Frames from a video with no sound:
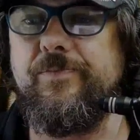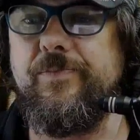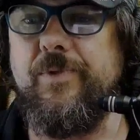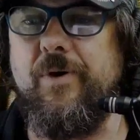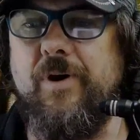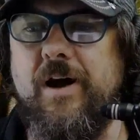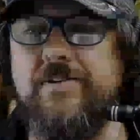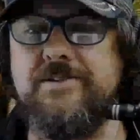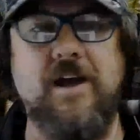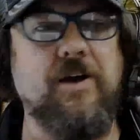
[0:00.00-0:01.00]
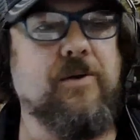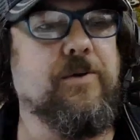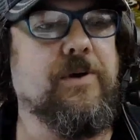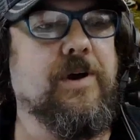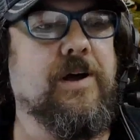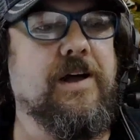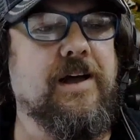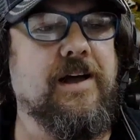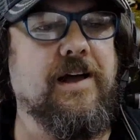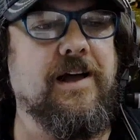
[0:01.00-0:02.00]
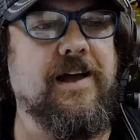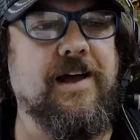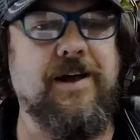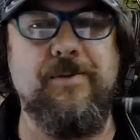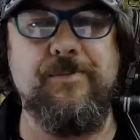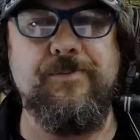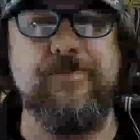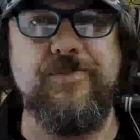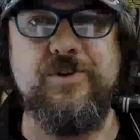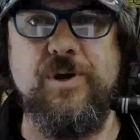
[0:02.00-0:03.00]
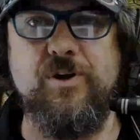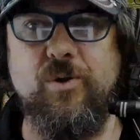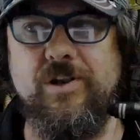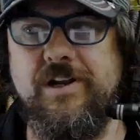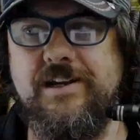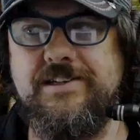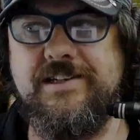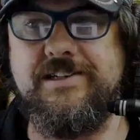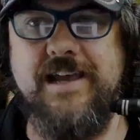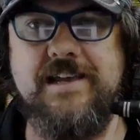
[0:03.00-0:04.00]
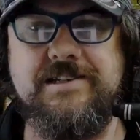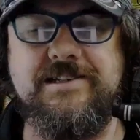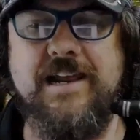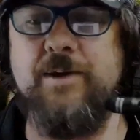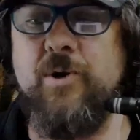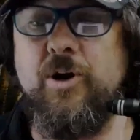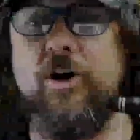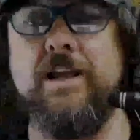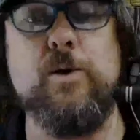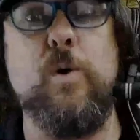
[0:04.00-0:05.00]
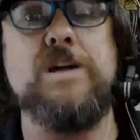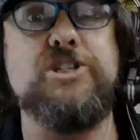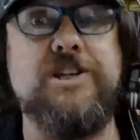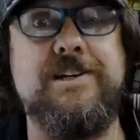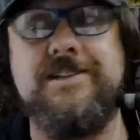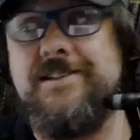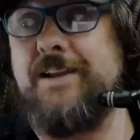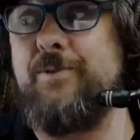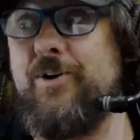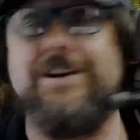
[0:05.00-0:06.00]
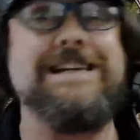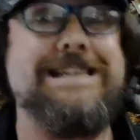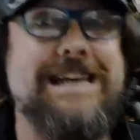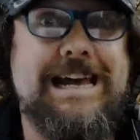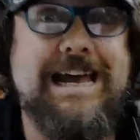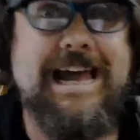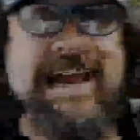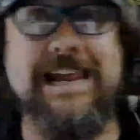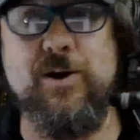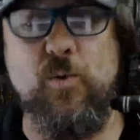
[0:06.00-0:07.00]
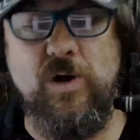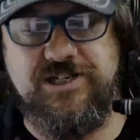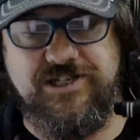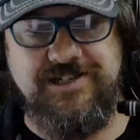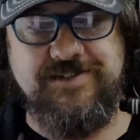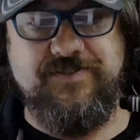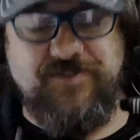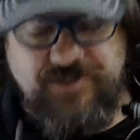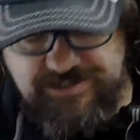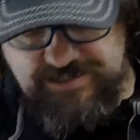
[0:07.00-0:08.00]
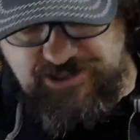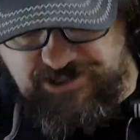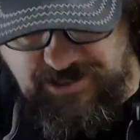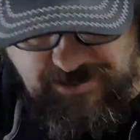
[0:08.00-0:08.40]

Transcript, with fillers: All right, so um, shall we call it a success? Has anyone got any questions? Anyone got any any questions for the teacher?